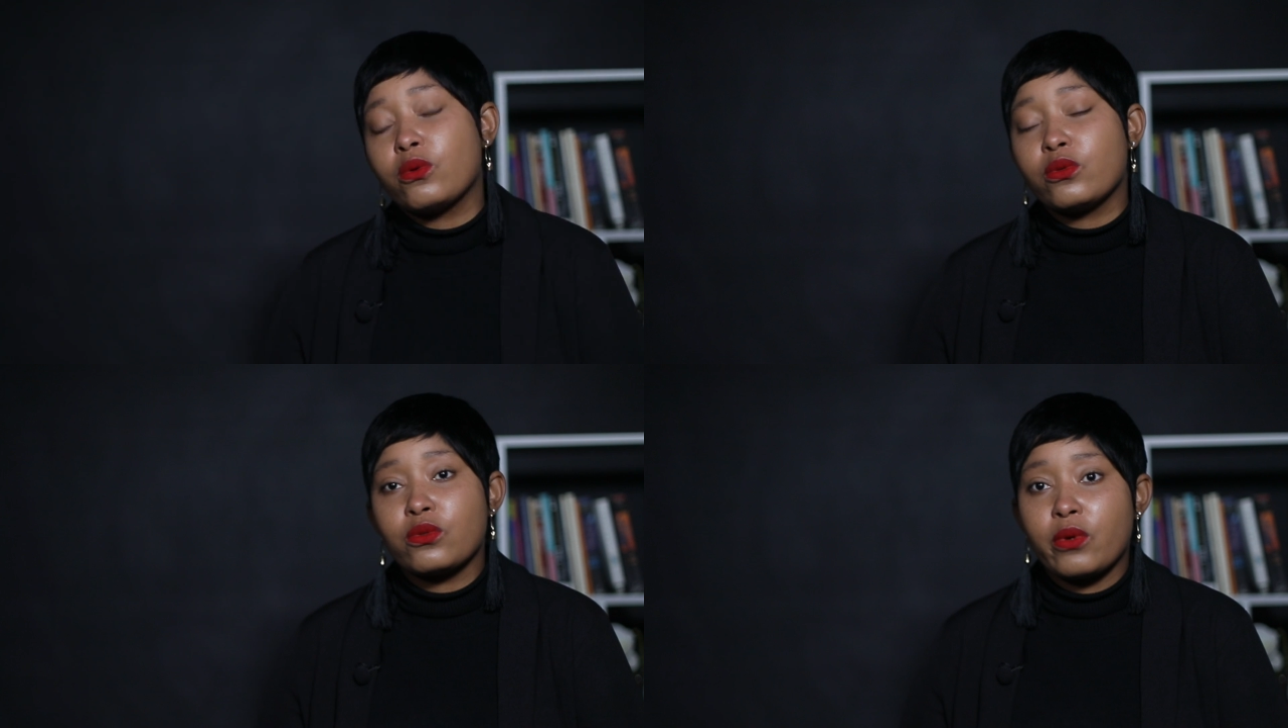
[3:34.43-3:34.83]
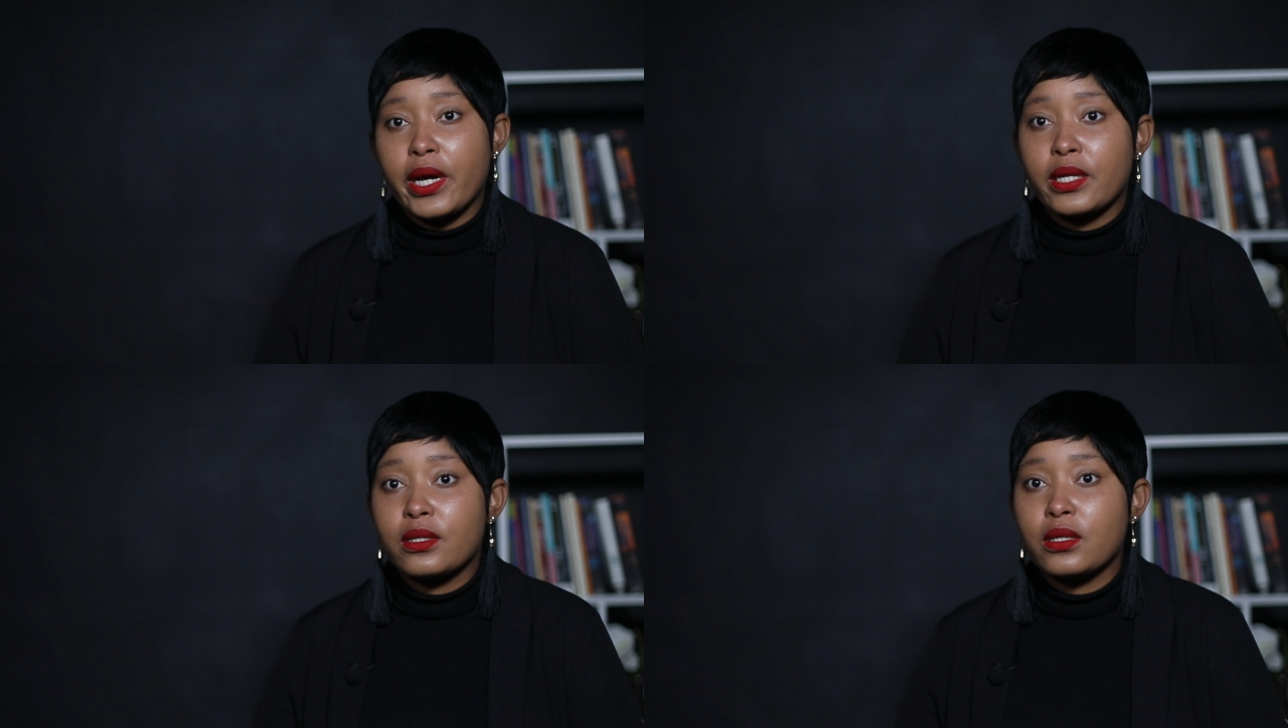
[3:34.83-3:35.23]
who's
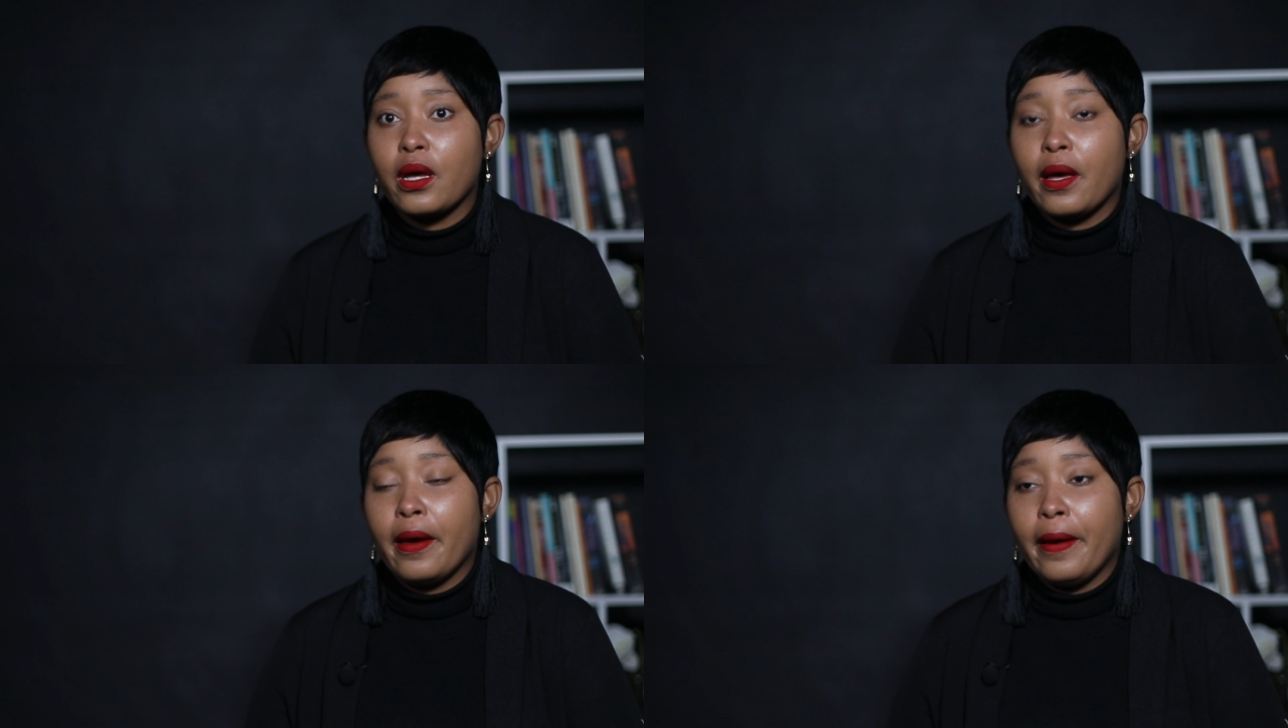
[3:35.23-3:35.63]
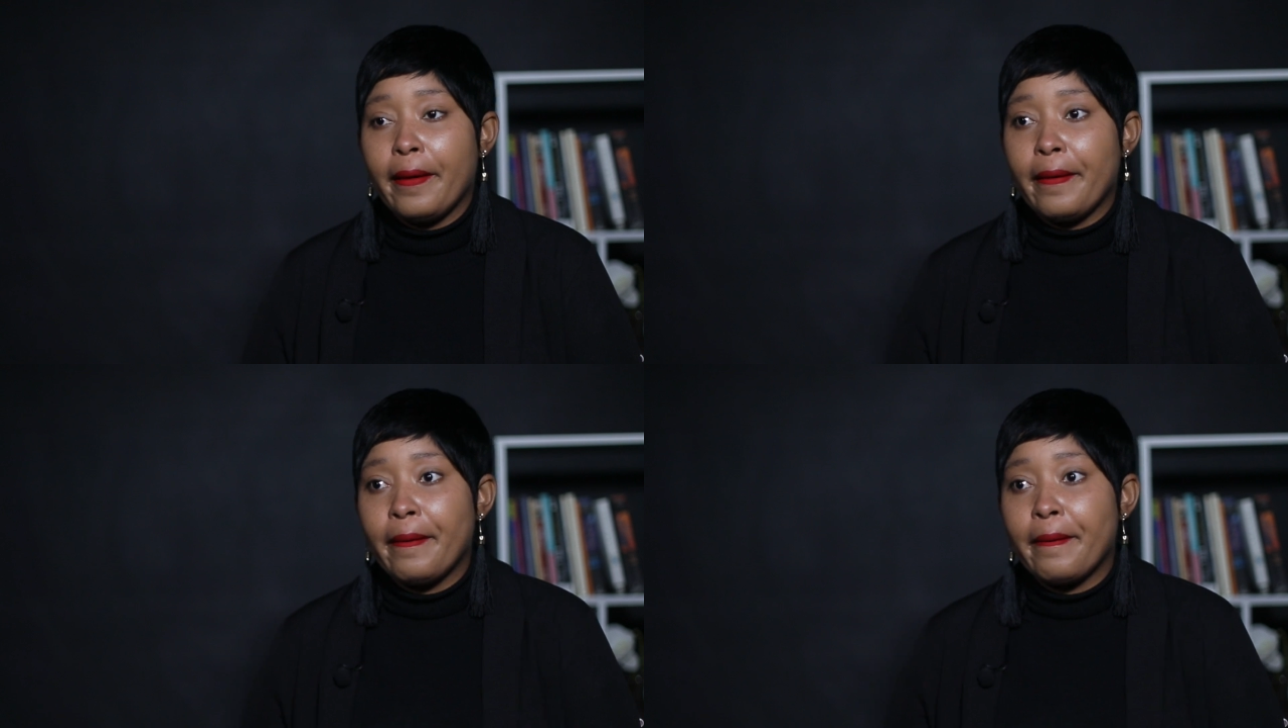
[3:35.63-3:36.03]
right.
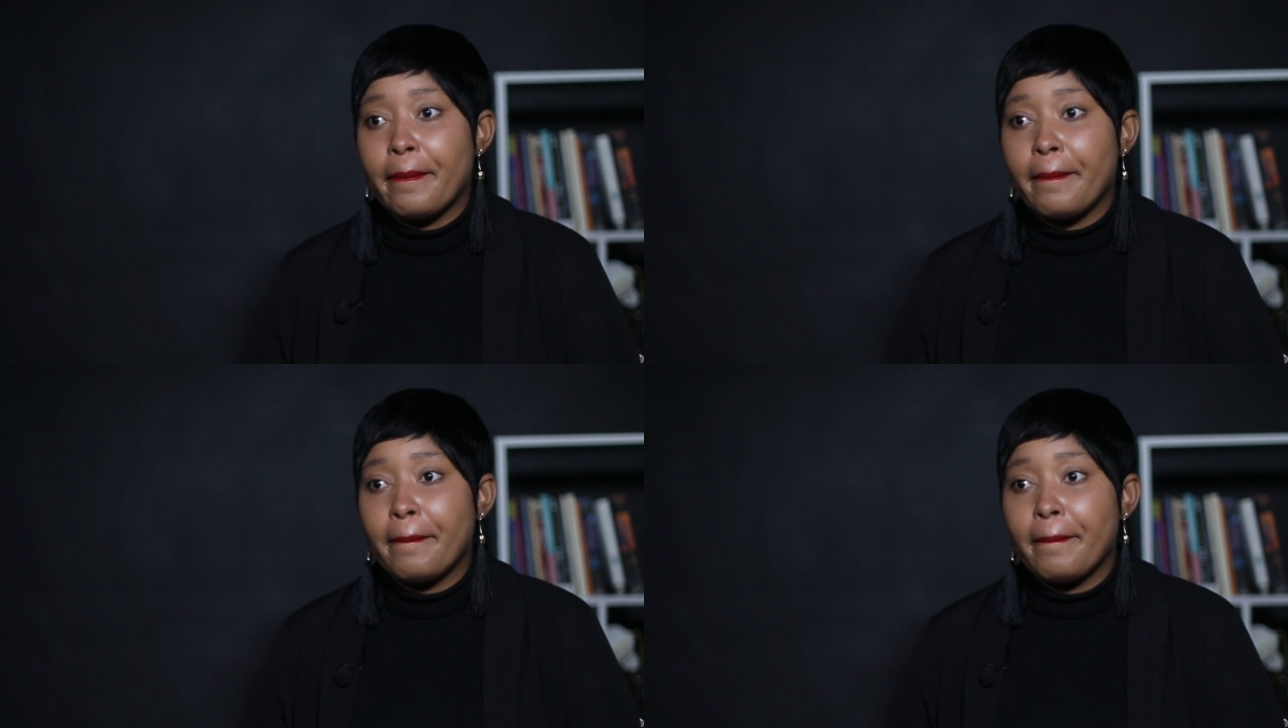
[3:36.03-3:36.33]
Um,